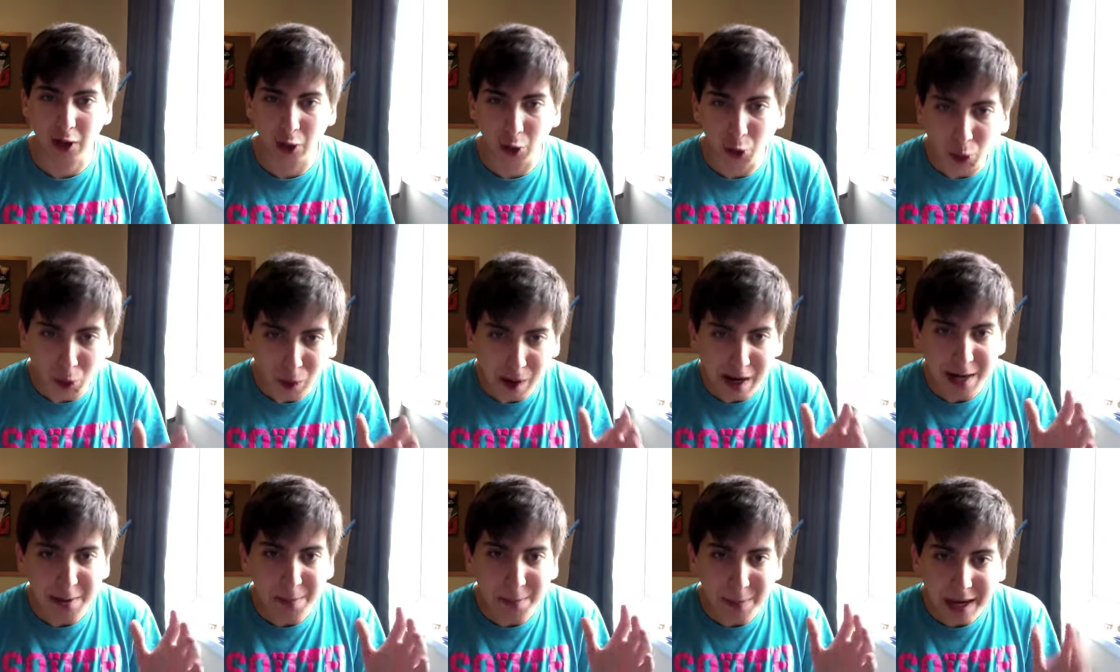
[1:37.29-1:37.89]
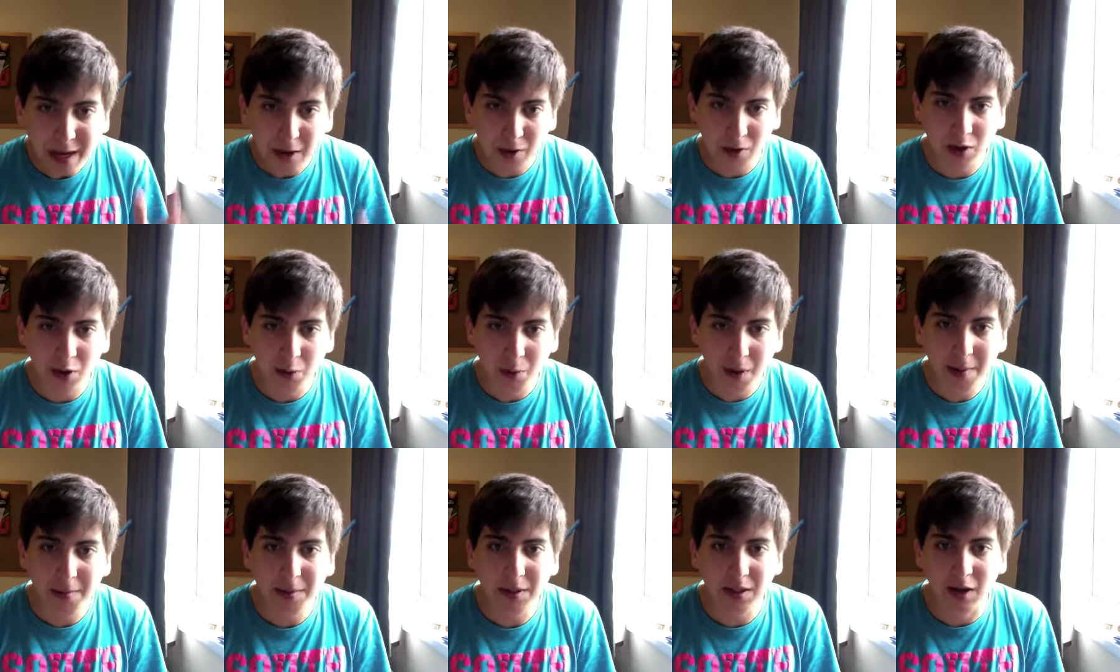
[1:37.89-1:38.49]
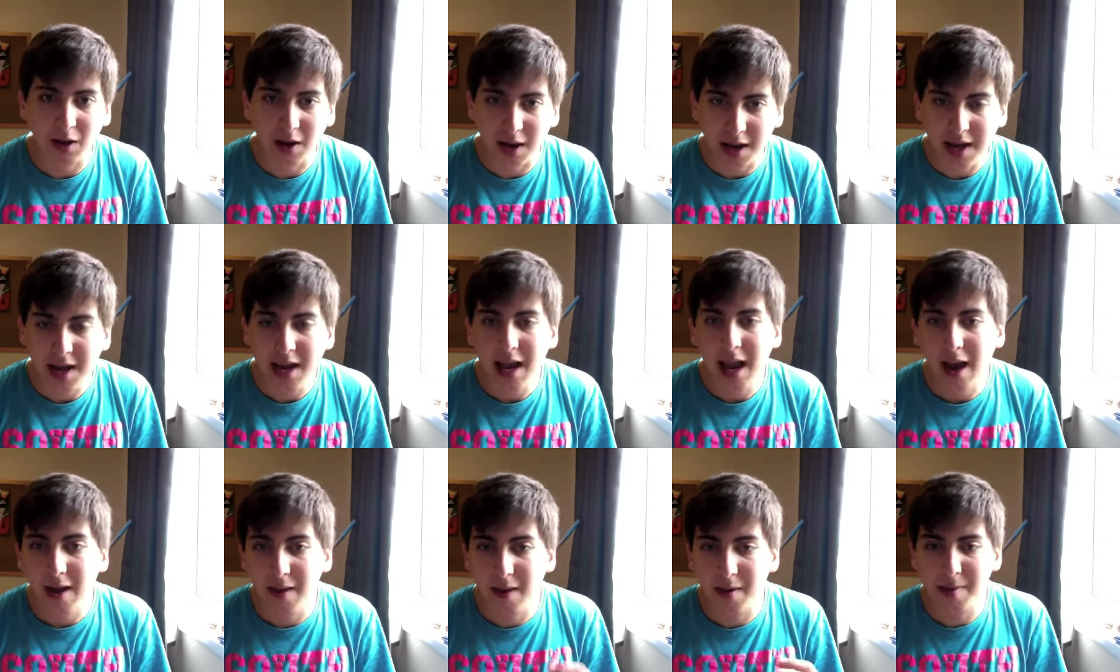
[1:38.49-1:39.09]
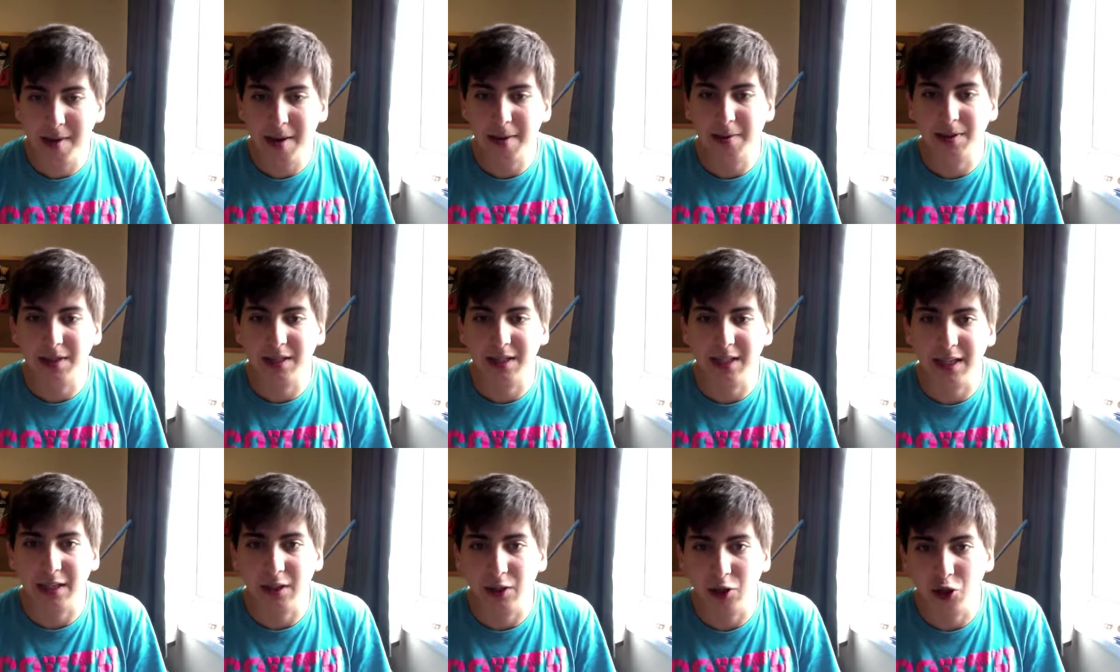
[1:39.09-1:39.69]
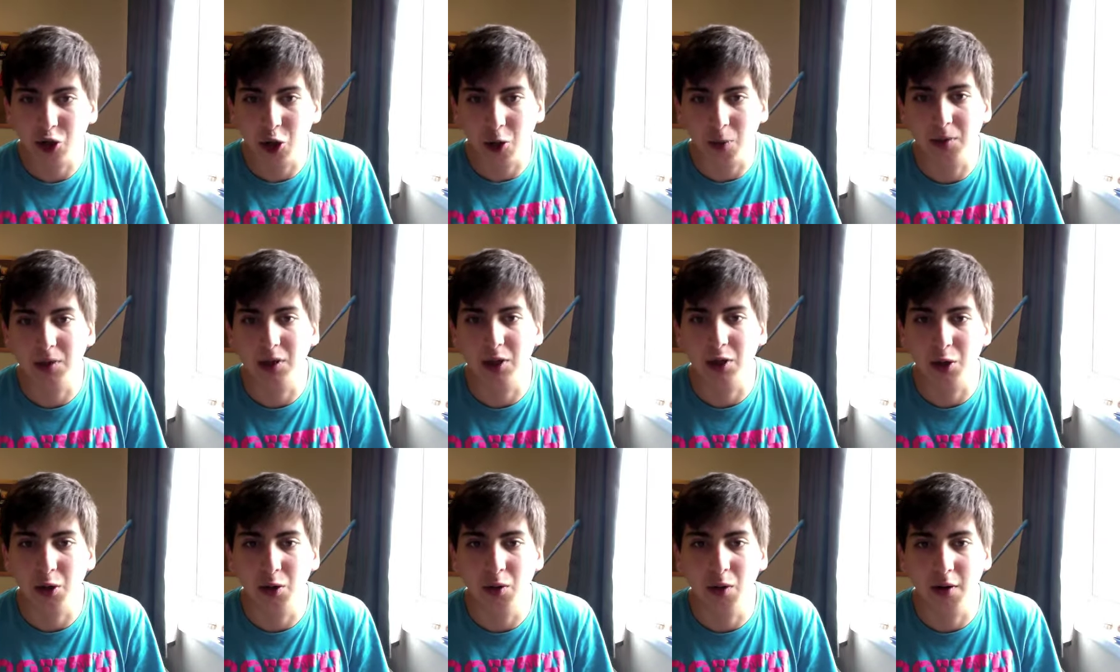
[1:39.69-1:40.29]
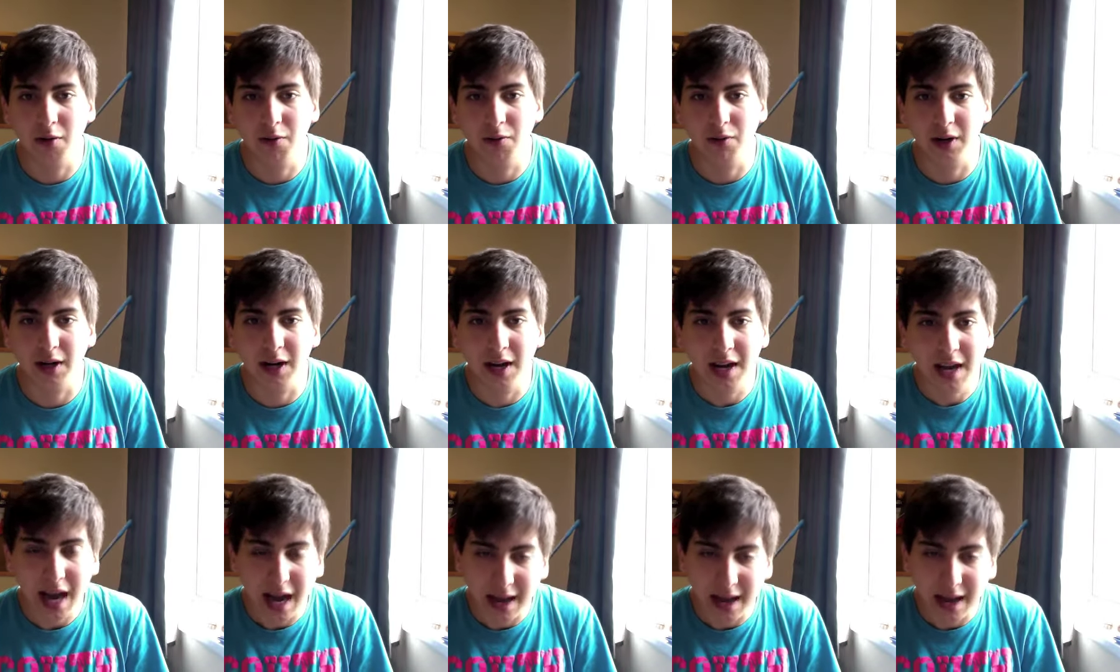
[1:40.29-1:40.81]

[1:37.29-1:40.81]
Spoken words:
They'll already be on the website and they'll be able to see the jobs that you're offering.